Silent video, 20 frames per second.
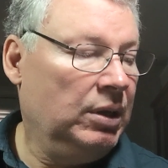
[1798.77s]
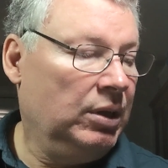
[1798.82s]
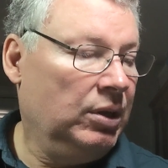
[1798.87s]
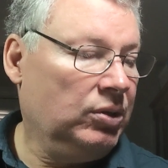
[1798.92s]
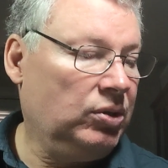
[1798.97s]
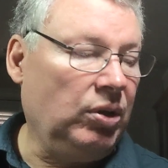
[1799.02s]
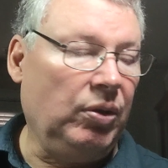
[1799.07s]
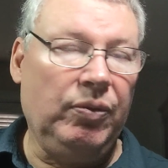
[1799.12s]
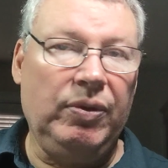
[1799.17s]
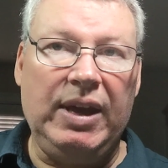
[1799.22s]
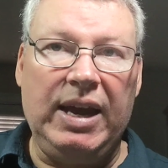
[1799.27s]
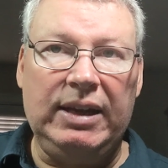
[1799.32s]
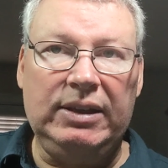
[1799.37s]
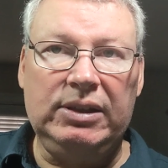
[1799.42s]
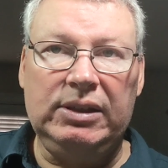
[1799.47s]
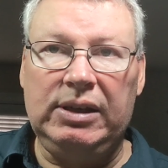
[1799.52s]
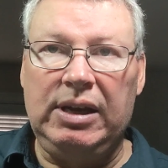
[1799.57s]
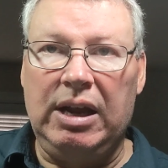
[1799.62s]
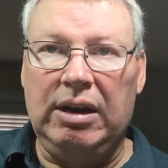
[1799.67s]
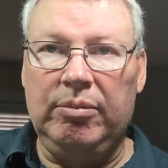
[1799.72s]
So
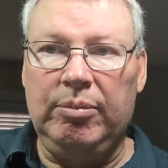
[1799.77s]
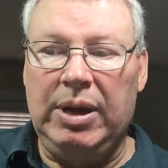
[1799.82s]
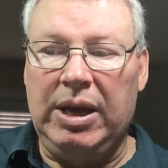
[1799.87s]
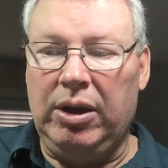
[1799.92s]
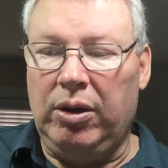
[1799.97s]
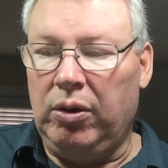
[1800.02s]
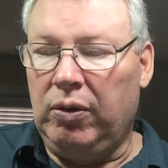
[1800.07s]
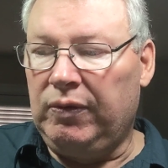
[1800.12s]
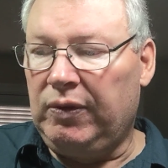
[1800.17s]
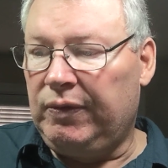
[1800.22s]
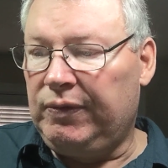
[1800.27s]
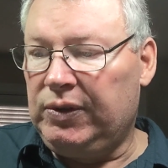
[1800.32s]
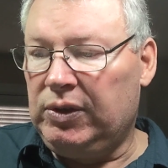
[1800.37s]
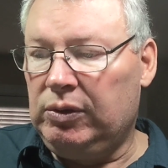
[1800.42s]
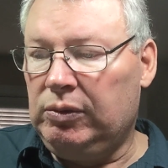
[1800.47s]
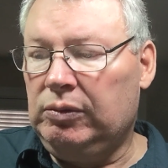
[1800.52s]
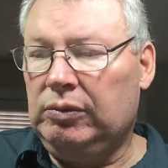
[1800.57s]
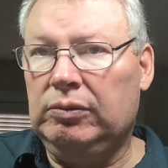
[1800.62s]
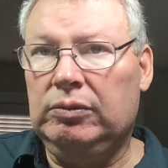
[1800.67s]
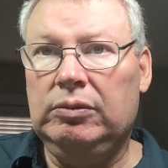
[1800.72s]
that's kind of my
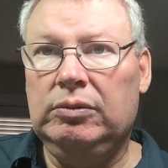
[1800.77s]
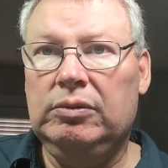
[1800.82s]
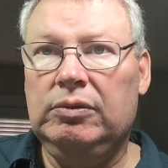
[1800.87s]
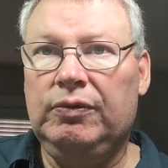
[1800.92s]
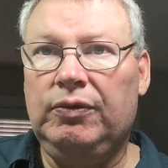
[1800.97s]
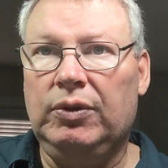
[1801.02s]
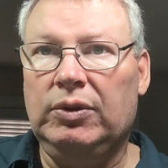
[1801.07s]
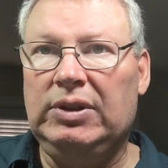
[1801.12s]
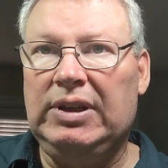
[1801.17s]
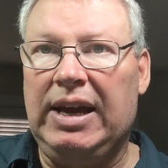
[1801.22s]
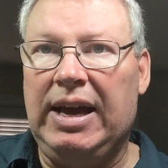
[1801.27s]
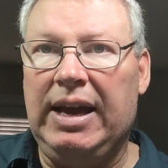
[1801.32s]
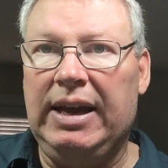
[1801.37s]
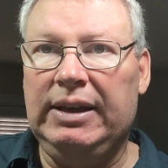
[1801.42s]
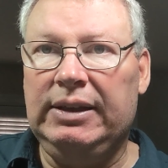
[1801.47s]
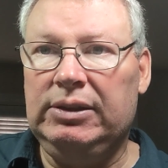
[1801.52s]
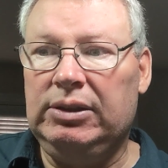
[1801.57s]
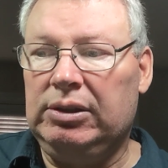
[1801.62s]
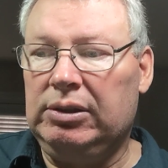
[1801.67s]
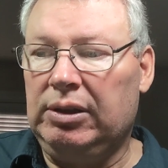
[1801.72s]
overview for
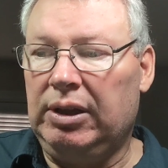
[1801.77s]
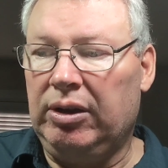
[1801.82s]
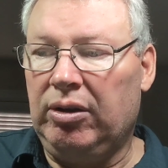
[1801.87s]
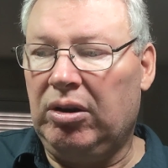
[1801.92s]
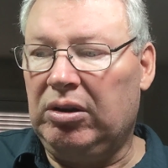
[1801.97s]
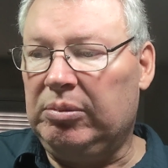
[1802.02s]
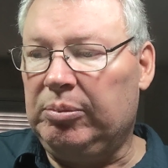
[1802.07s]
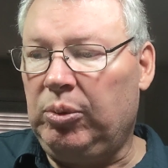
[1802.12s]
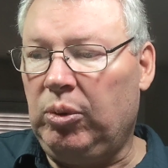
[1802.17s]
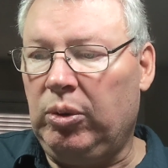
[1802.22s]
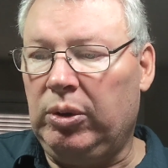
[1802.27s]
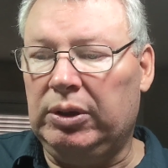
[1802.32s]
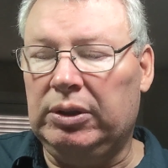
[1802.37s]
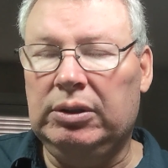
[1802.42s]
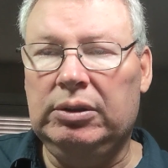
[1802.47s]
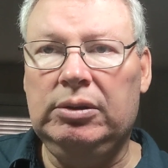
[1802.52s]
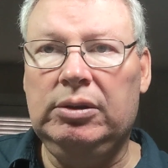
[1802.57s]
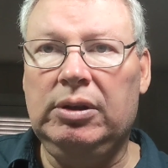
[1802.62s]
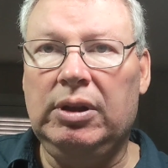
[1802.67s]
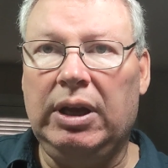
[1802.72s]
tides. They are
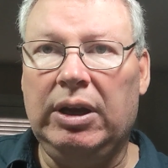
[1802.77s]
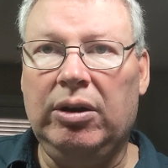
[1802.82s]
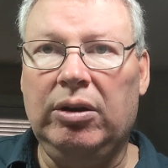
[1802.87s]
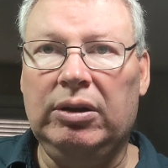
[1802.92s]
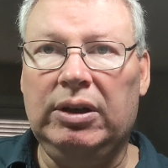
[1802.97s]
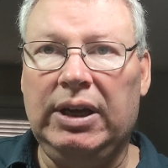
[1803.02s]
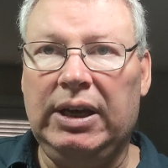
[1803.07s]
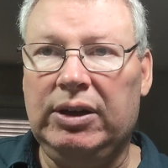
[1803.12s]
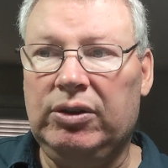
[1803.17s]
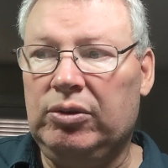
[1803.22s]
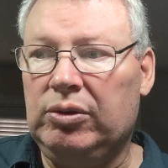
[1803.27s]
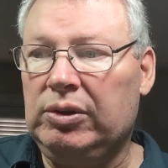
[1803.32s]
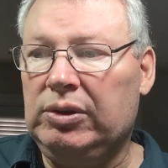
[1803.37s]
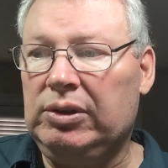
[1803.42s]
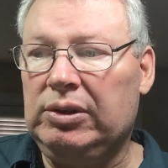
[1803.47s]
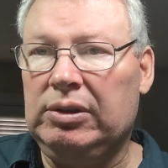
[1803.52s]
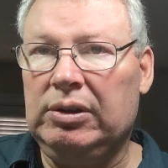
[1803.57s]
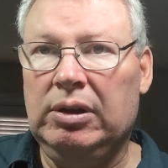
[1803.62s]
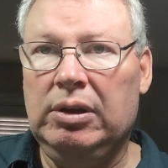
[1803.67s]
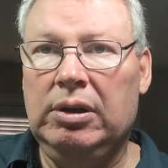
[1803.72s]
important. They are
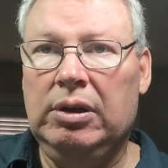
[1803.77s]
dangerous.